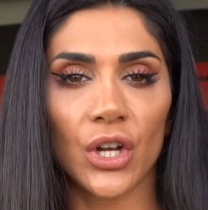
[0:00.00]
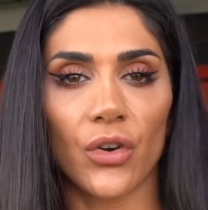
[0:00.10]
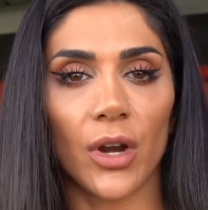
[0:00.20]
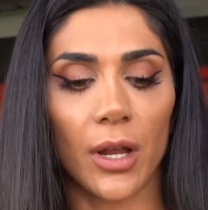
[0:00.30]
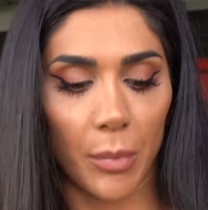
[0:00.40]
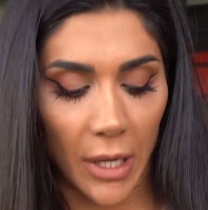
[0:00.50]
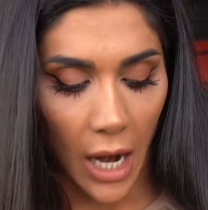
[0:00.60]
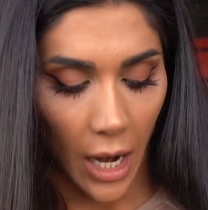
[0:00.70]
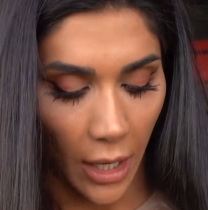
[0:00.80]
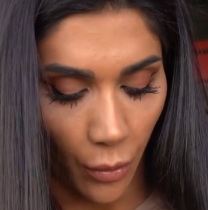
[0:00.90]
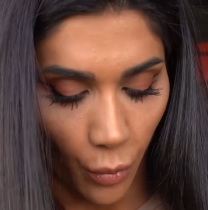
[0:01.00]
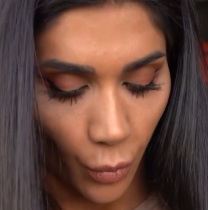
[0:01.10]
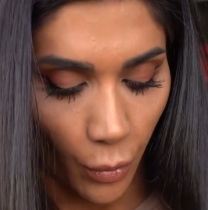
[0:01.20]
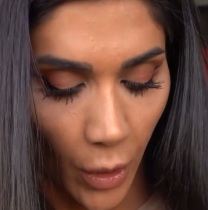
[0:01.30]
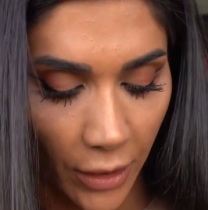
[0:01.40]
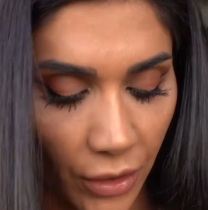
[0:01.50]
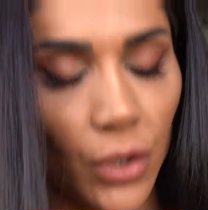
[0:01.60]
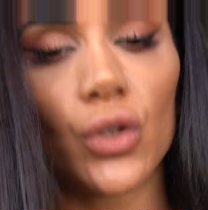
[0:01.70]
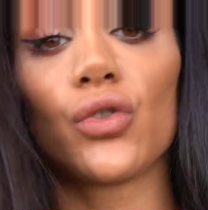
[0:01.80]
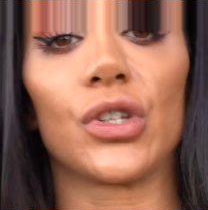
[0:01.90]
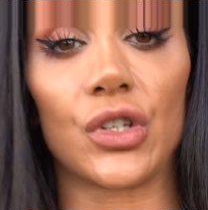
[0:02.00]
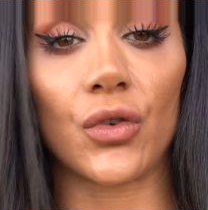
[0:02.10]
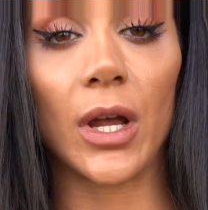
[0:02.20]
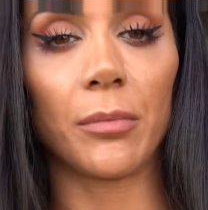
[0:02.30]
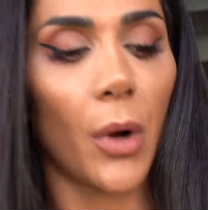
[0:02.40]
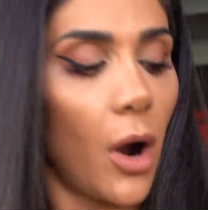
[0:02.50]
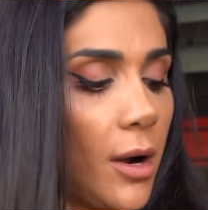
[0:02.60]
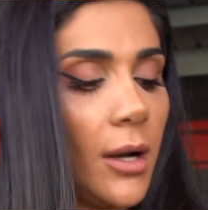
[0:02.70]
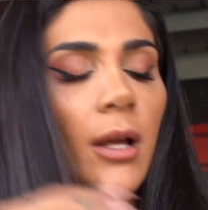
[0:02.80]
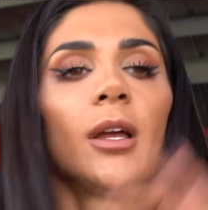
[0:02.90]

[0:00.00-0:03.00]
grip and I wanted to use the straight bar,